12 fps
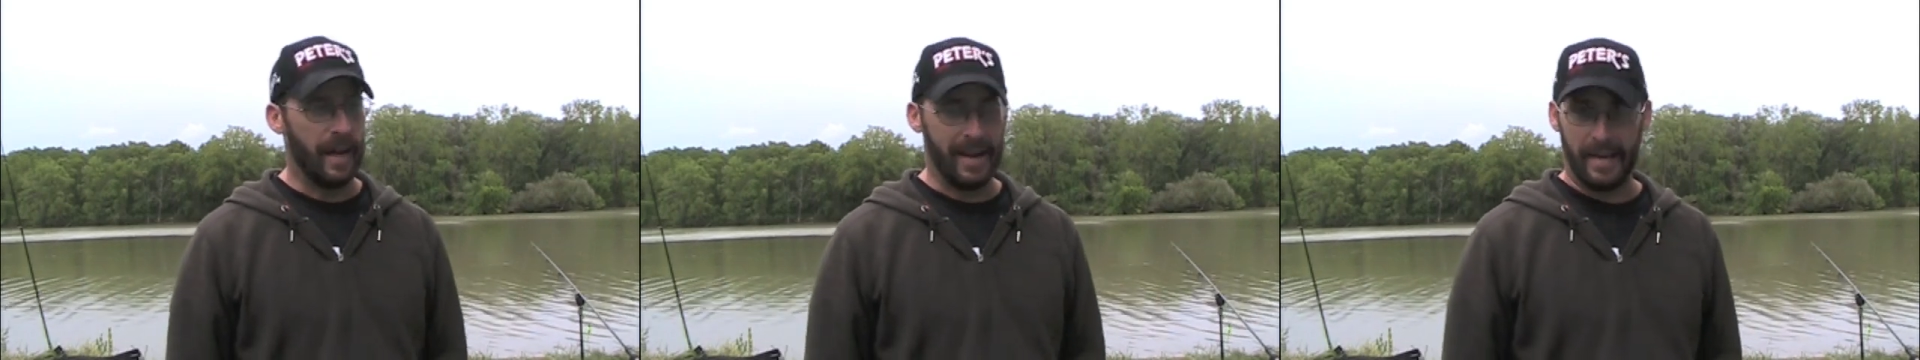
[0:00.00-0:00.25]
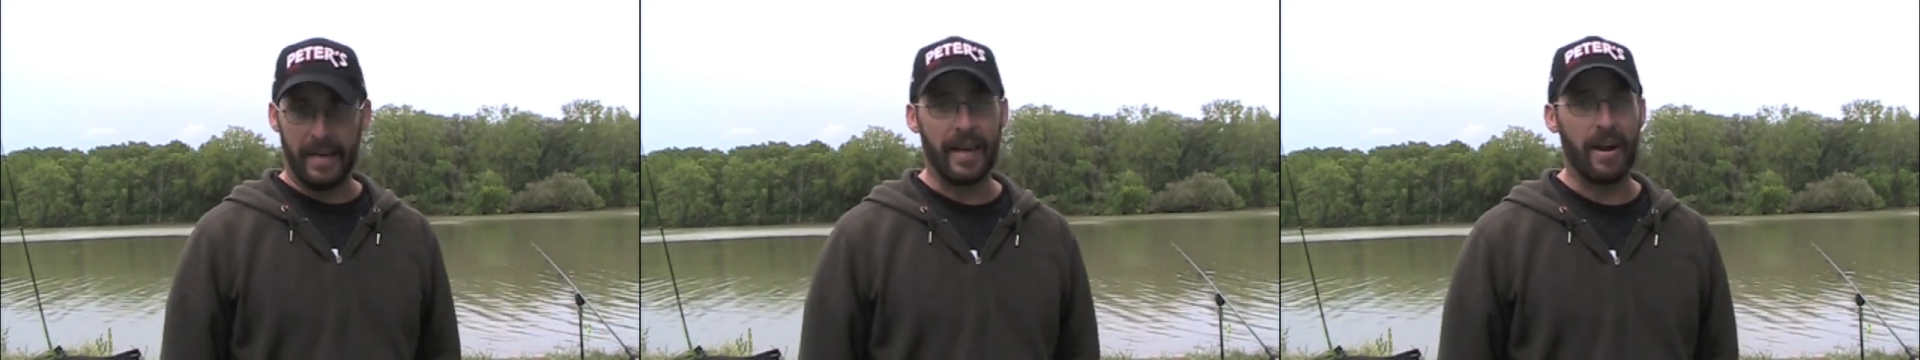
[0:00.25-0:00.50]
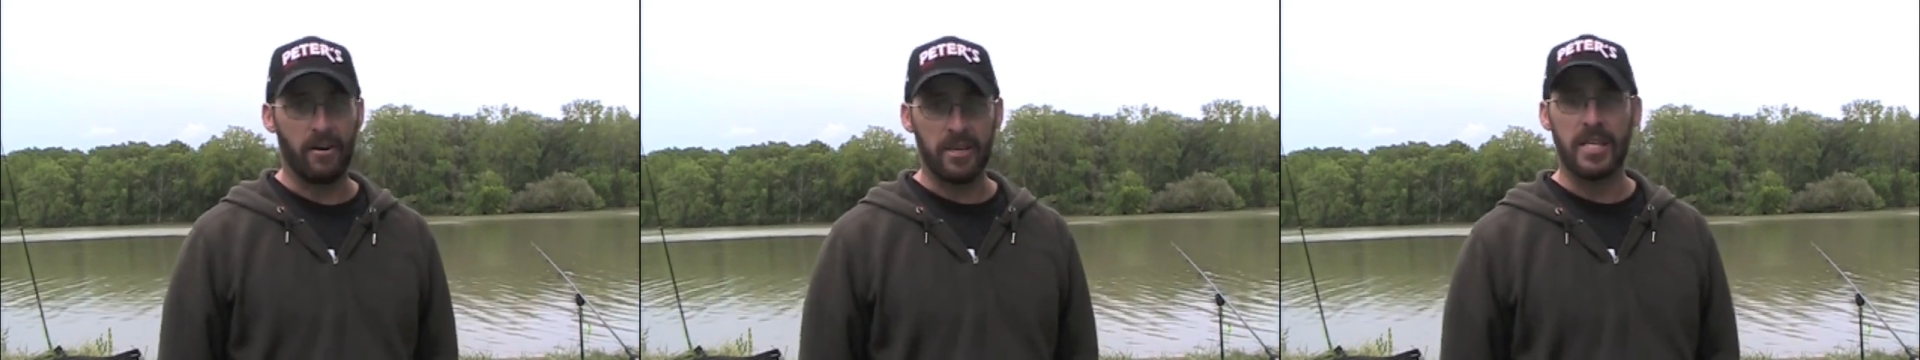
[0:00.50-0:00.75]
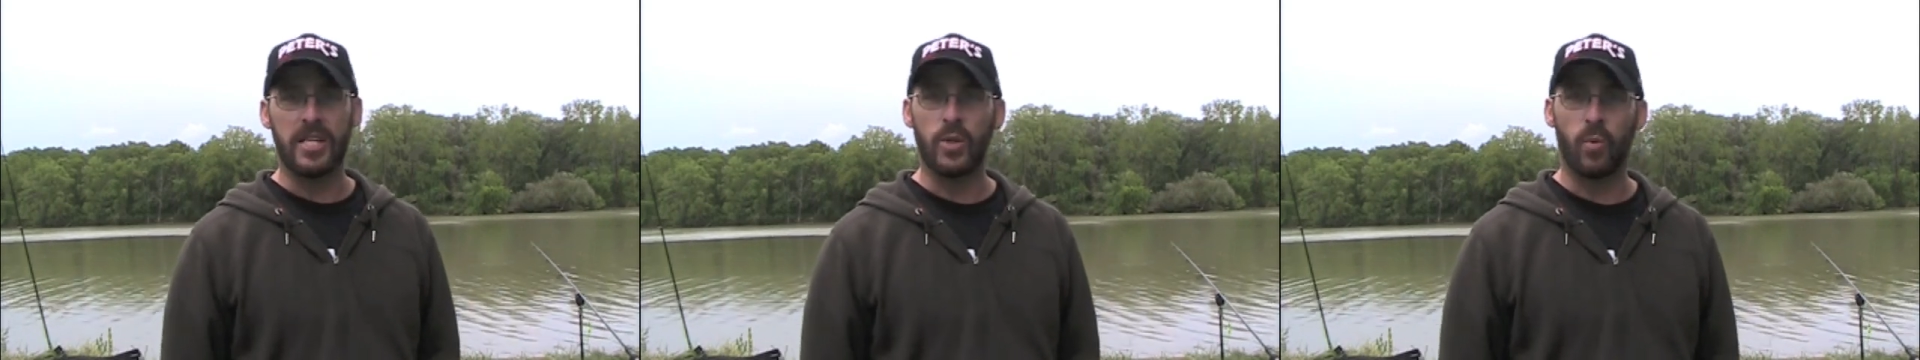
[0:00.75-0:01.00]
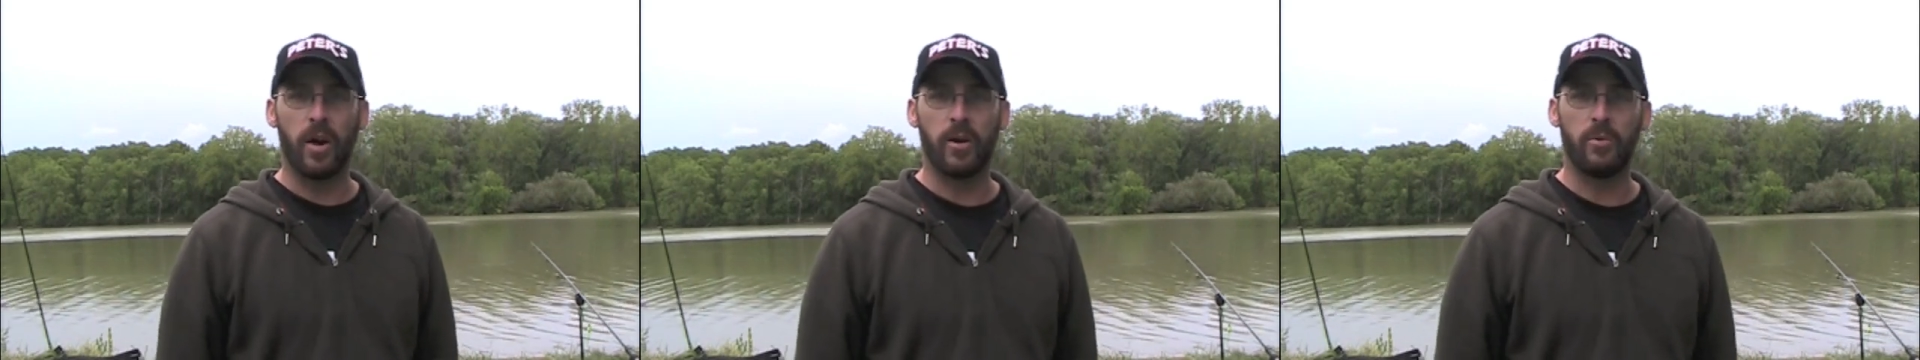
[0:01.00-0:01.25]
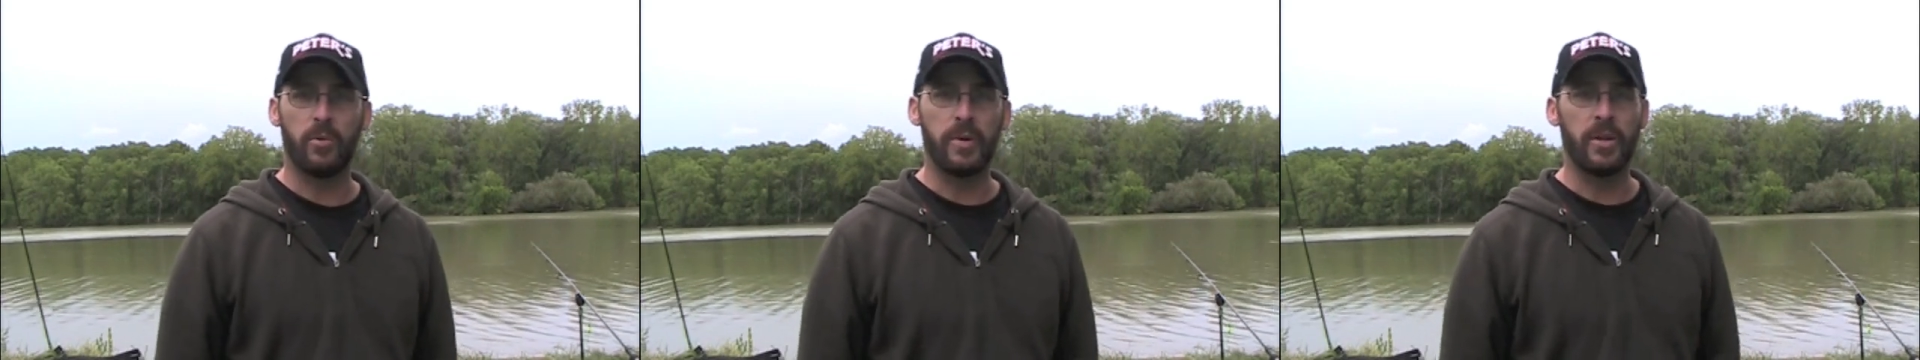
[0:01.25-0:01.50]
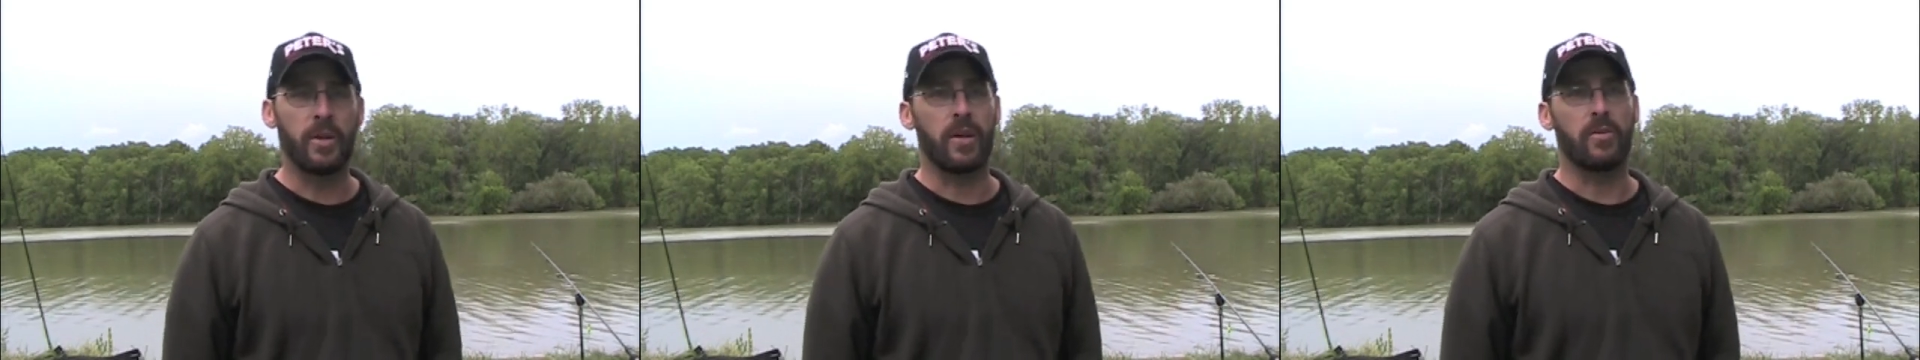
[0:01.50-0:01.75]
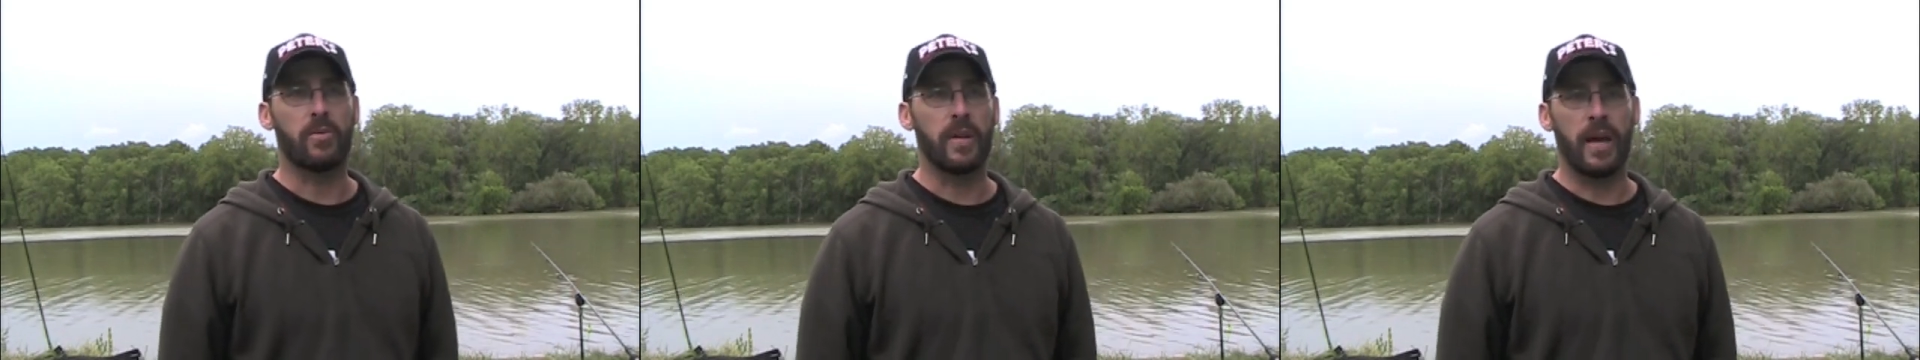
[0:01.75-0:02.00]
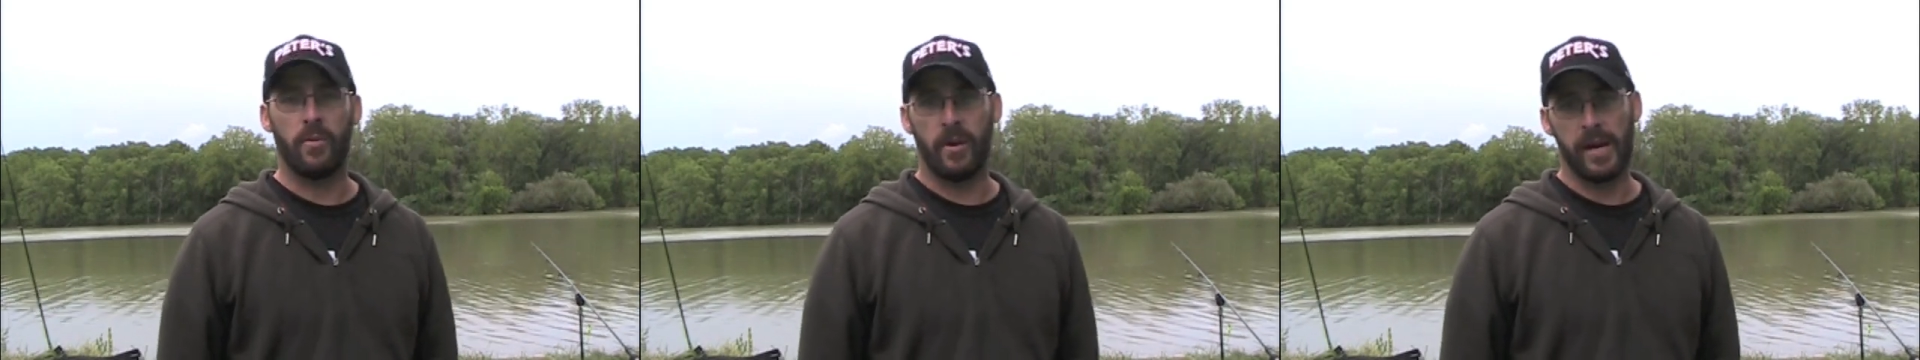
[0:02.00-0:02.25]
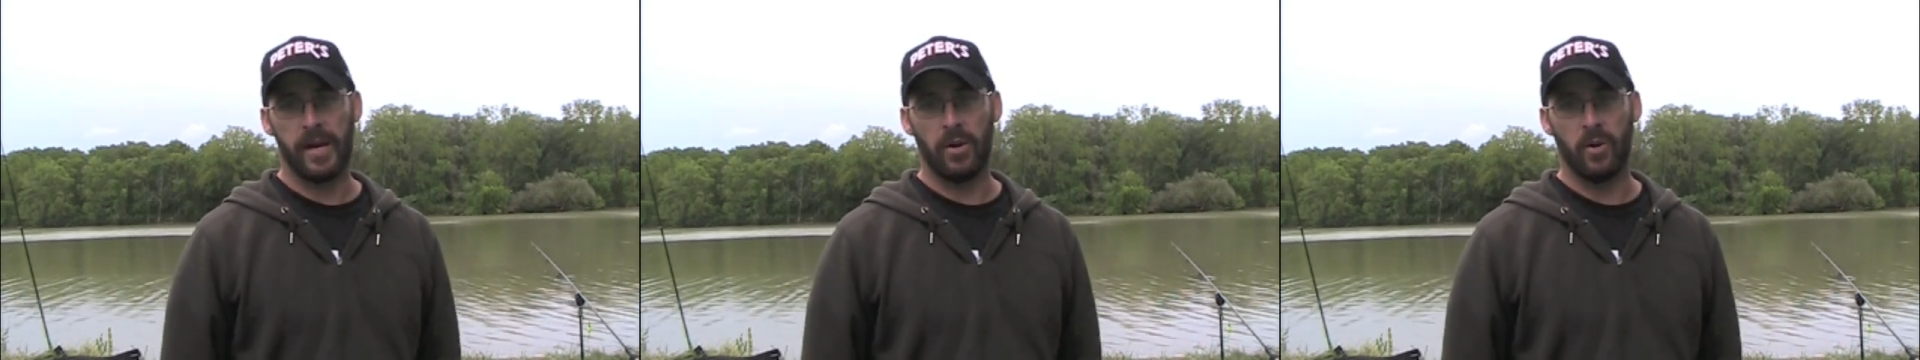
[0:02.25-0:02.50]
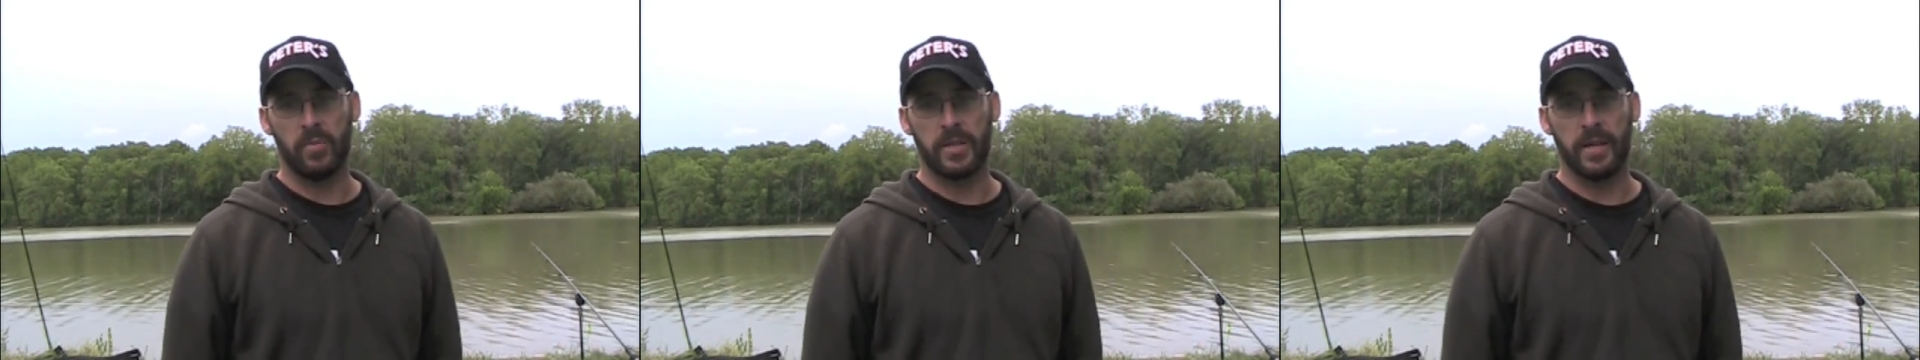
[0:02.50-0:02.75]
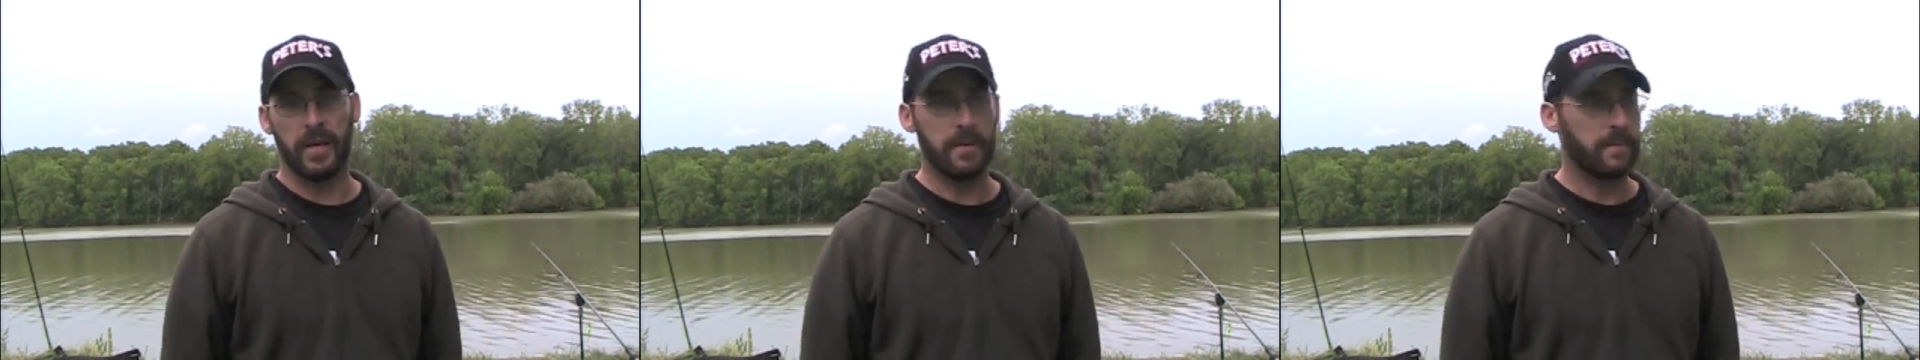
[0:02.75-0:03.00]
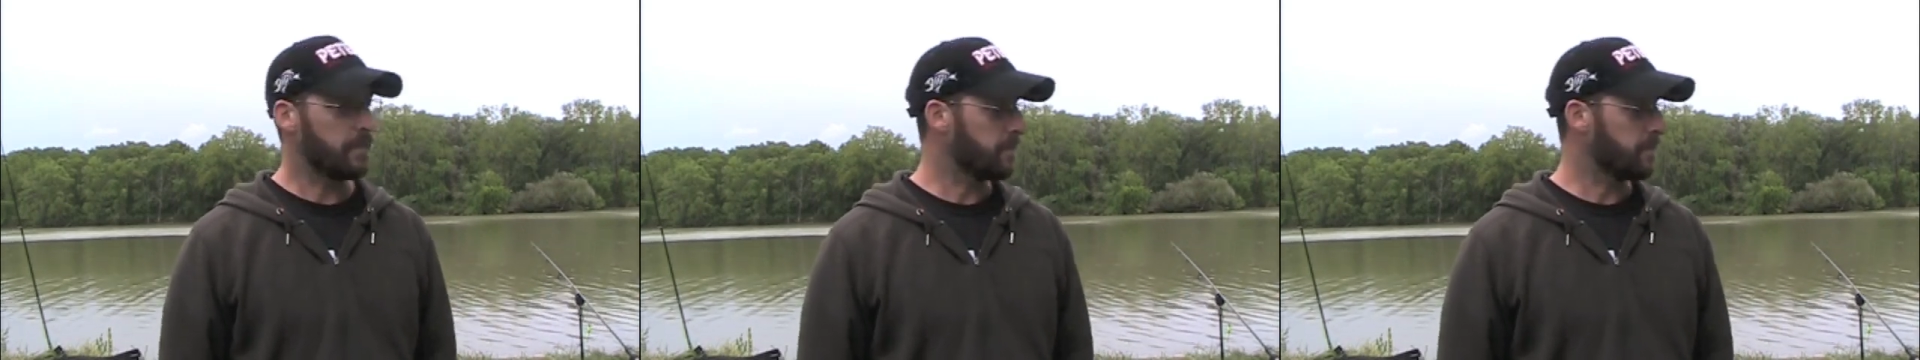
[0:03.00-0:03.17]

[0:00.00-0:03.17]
I can guarantee you I will be looking through that when I get home tonight.